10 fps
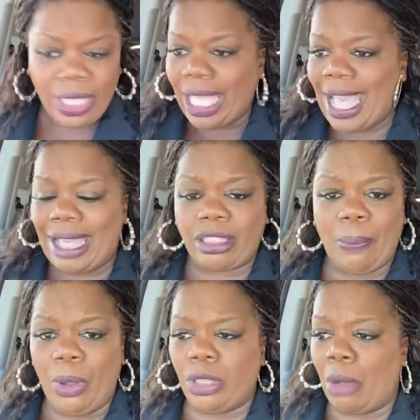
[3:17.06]
I have to
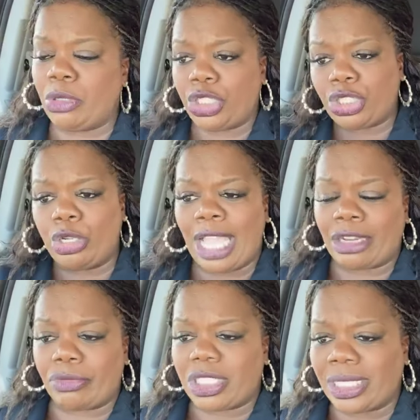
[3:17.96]
pull over to show y'all
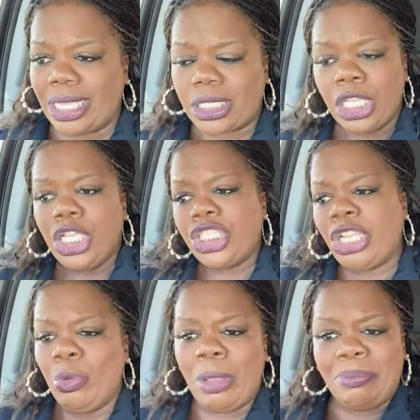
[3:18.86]
the receipts.
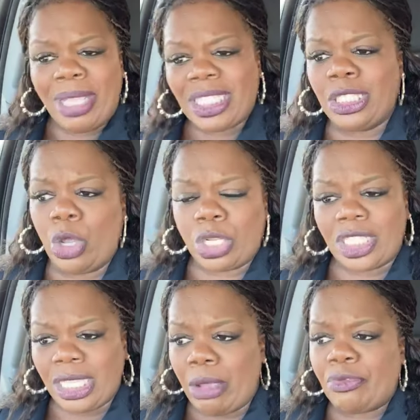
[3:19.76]
She went missing on the
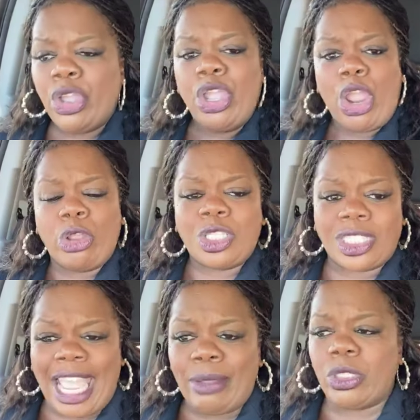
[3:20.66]
10th. Her
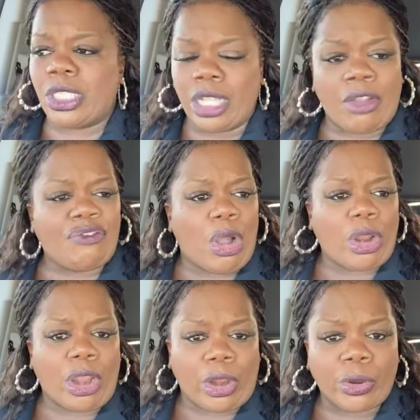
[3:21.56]
state was looking for
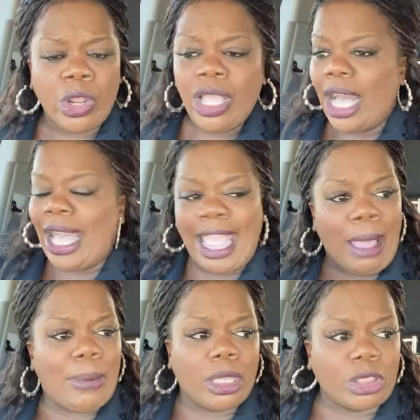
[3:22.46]
her. An
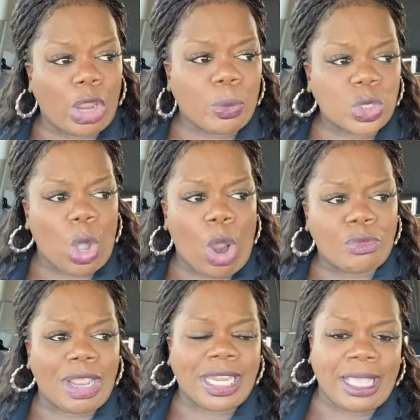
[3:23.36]
Amber Alert was
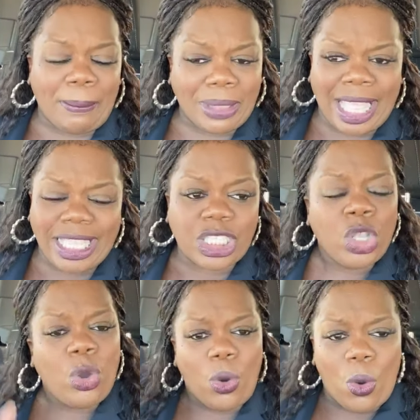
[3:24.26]
already in place
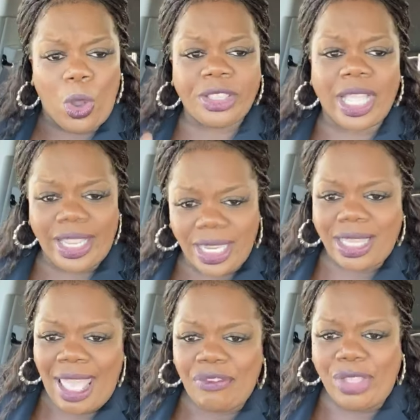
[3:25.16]
on the
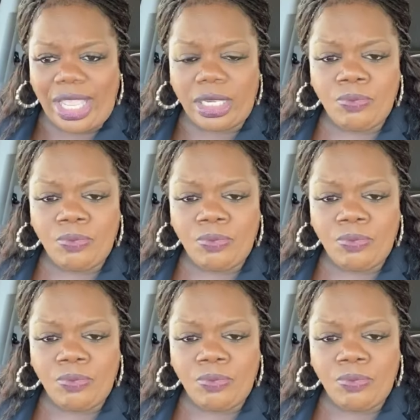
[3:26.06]
11th.